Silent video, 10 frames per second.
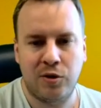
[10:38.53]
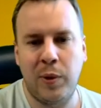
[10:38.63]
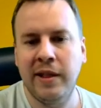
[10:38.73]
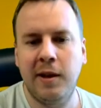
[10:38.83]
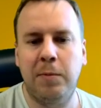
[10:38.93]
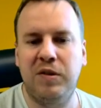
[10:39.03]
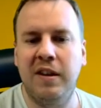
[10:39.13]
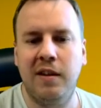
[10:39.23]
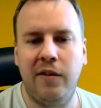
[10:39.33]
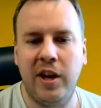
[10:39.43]

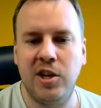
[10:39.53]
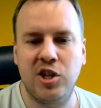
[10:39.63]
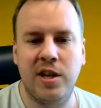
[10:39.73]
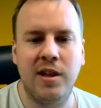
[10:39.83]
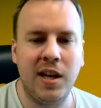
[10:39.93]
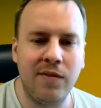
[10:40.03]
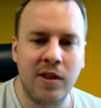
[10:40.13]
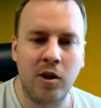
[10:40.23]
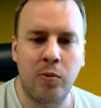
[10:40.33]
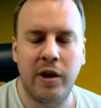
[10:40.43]
20% elevation,
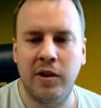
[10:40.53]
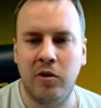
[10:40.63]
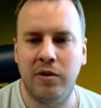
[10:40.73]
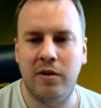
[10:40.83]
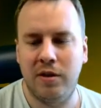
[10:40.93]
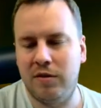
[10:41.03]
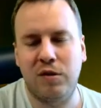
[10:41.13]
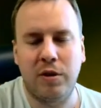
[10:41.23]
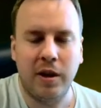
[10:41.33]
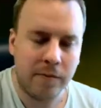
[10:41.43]
even though we're not
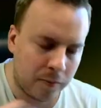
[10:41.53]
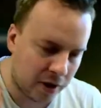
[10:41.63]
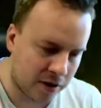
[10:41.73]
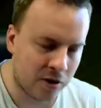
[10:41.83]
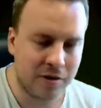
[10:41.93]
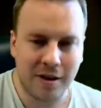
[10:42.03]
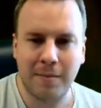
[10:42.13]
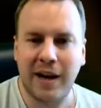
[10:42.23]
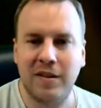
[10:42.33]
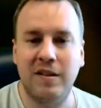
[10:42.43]
sorry, we are not in
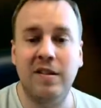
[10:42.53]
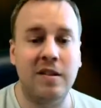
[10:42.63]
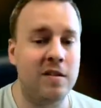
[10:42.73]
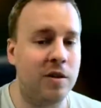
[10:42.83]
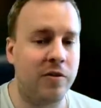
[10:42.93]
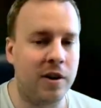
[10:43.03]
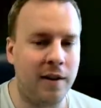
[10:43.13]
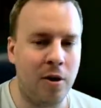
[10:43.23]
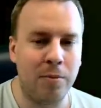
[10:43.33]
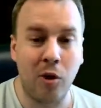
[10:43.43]
max distance of our
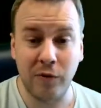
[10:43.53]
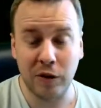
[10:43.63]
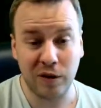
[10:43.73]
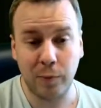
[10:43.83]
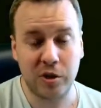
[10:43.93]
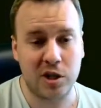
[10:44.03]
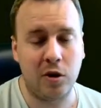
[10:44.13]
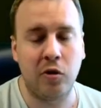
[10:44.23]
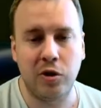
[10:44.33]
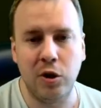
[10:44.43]
club. Obviously, we shall
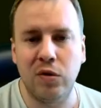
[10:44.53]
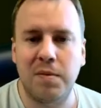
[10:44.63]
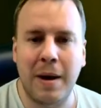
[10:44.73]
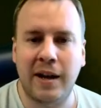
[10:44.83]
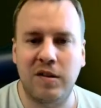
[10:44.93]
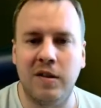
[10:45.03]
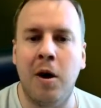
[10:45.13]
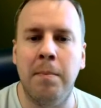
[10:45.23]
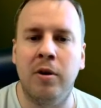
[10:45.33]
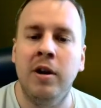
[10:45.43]
not use max
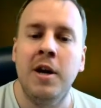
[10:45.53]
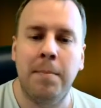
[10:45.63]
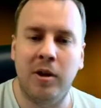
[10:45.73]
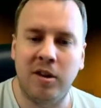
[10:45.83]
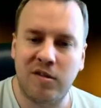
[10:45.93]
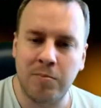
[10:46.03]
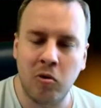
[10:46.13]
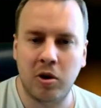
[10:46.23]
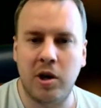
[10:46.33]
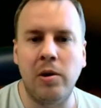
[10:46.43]
number, but it's
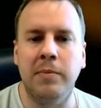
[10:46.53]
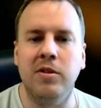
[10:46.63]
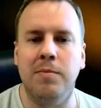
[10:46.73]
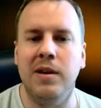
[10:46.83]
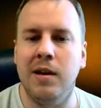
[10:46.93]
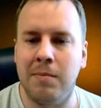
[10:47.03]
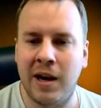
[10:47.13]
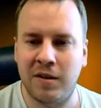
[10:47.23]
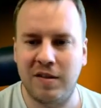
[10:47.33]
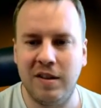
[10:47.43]
more common to be in
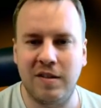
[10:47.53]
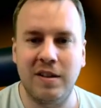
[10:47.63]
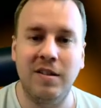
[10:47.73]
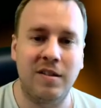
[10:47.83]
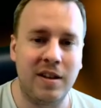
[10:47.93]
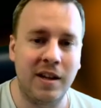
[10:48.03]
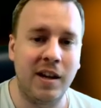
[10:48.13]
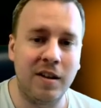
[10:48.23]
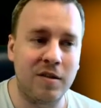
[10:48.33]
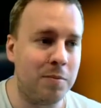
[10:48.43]
max distance than it
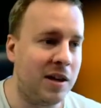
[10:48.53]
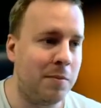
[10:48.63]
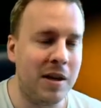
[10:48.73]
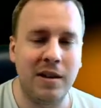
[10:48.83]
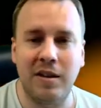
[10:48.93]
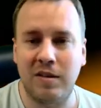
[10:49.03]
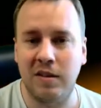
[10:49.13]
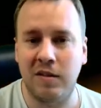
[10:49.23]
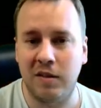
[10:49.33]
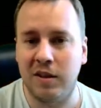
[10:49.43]
is to be in mid
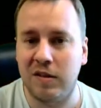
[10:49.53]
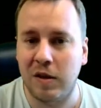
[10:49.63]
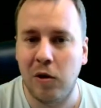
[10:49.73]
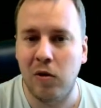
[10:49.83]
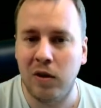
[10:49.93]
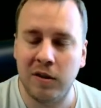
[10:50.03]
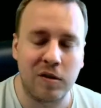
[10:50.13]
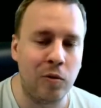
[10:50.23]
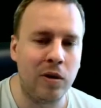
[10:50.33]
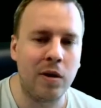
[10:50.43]
distance on this hole. It's
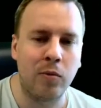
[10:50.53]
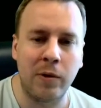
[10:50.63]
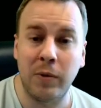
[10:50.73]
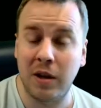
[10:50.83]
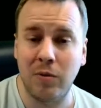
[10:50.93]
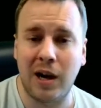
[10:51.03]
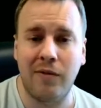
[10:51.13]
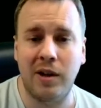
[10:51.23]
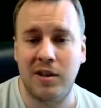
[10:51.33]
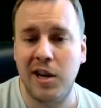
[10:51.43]
only when we do
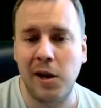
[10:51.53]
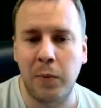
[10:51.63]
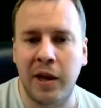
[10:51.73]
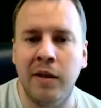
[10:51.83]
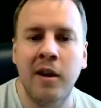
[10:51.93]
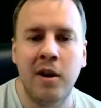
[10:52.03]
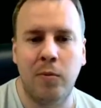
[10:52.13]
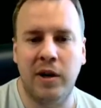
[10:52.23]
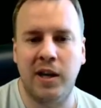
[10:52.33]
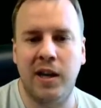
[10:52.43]
have a tailwind,
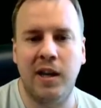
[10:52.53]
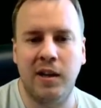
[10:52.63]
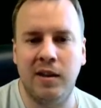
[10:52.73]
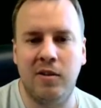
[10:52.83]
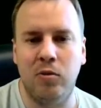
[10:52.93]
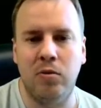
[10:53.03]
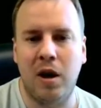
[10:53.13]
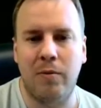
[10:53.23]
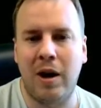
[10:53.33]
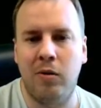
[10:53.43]
when getting into
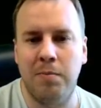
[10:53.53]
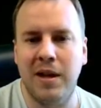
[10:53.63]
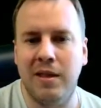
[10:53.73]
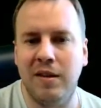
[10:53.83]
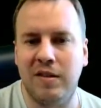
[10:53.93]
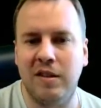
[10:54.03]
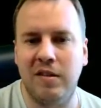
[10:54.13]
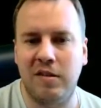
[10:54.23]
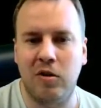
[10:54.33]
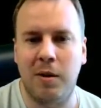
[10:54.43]
around mid
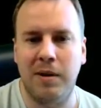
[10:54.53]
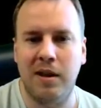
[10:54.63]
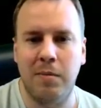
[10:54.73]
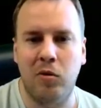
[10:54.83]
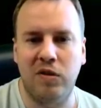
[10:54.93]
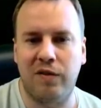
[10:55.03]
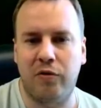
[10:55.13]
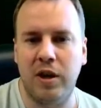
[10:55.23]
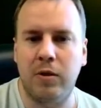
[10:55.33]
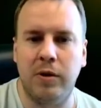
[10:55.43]
distance is gonna be the most
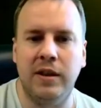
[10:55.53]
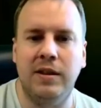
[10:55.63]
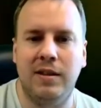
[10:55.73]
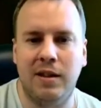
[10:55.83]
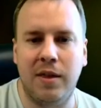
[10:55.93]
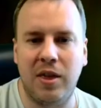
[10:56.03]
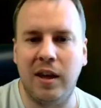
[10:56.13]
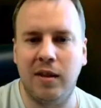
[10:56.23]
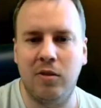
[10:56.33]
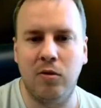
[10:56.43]
frequent
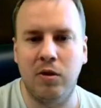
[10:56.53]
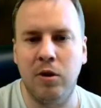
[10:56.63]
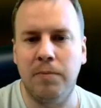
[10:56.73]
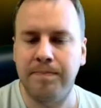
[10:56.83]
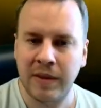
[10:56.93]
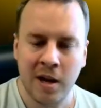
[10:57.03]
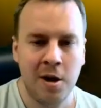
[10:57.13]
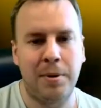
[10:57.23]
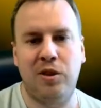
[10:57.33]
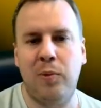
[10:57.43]
thing to do.
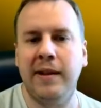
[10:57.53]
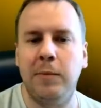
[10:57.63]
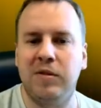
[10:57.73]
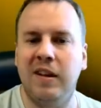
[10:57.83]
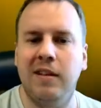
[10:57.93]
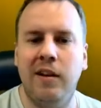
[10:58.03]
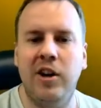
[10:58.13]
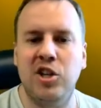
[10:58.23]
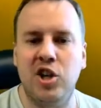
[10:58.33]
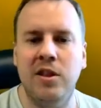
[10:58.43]
But 20%
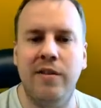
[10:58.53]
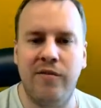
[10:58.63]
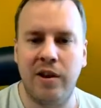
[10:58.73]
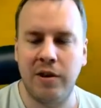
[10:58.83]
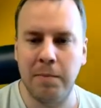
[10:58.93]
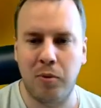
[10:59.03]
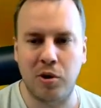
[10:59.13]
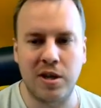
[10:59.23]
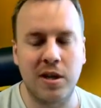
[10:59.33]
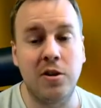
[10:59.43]
elevation, very
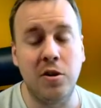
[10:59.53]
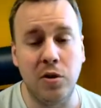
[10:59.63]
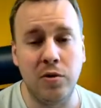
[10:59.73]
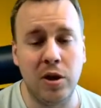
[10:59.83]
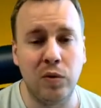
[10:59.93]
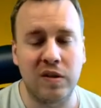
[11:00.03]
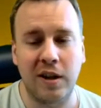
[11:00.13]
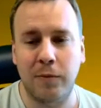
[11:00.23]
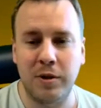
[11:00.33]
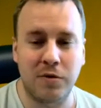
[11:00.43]
important that you do use
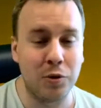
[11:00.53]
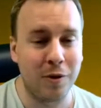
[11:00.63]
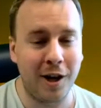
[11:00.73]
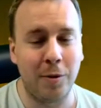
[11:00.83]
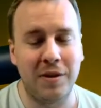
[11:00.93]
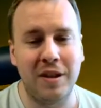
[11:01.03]
that with true club